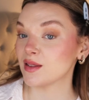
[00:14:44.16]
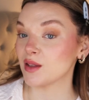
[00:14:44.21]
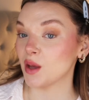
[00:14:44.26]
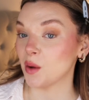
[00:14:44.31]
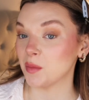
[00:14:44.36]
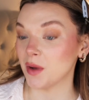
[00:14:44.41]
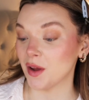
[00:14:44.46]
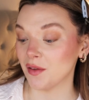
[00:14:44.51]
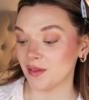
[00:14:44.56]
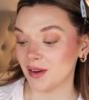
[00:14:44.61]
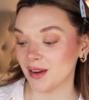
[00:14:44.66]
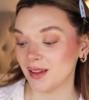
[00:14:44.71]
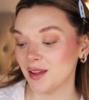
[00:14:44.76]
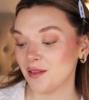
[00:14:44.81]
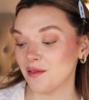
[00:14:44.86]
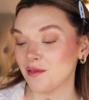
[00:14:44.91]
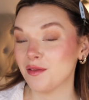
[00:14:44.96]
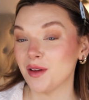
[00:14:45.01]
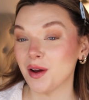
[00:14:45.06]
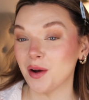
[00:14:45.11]
So I'm
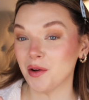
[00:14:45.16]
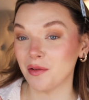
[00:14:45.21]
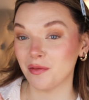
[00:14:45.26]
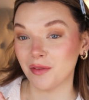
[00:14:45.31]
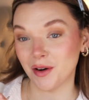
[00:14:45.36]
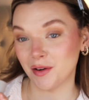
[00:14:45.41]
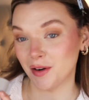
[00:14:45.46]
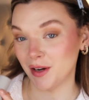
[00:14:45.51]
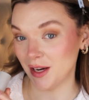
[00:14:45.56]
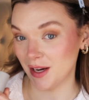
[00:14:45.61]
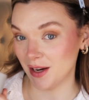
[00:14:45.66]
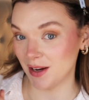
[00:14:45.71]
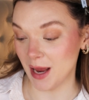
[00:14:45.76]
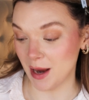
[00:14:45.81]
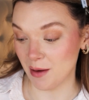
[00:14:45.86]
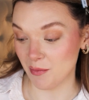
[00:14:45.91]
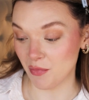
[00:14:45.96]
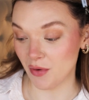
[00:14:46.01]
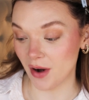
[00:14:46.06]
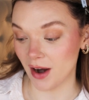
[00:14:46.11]
definitely very, very
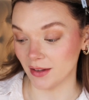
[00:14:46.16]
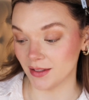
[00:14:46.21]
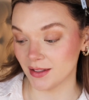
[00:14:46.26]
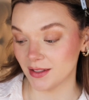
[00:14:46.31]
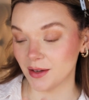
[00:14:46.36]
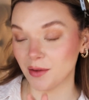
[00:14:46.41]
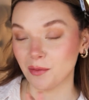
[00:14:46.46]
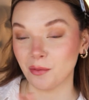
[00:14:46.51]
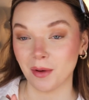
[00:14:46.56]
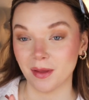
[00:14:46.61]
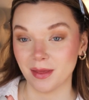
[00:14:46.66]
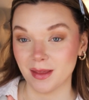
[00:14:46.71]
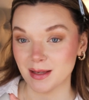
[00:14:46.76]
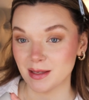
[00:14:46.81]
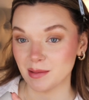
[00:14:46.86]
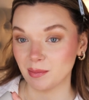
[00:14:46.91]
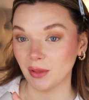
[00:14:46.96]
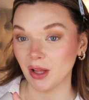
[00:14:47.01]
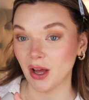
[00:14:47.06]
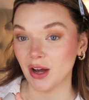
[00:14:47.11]
impressed with
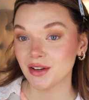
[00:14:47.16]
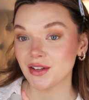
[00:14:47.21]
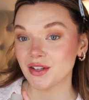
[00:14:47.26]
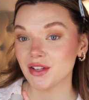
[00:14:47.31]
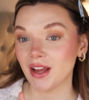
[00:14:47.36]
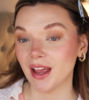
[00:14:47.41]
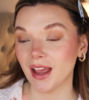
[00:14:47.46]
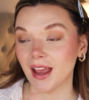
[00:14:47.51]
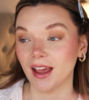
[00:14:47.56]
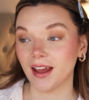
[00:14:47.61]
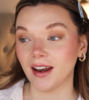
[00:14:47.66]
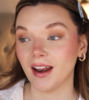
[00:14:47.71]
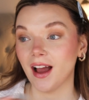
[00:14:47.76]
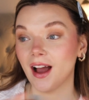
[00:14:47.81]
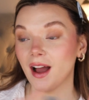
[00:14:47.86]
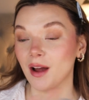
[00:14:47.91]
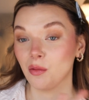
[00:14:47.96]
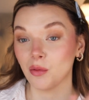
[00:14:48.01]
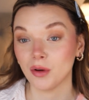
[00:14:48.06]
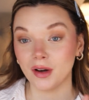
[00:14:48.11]
this blush, and
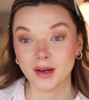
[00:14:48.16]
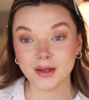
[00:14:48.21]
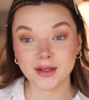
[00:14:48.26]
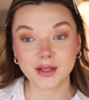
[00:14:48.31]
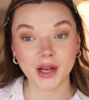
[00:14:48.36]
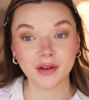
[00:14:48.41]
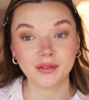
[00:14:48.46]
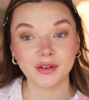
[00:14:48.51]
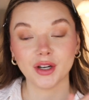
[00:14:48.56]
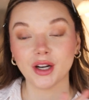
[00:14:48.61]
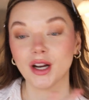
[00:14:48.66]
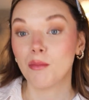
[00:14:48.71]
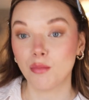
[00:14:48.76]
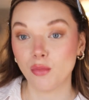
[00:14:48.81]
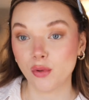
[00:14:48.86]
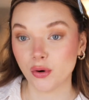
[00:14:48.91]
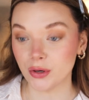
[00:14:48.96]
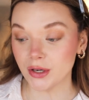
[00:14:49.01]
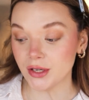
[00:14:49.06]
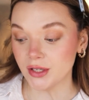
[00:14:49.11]
I want to discover
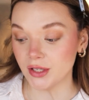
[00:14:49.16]
more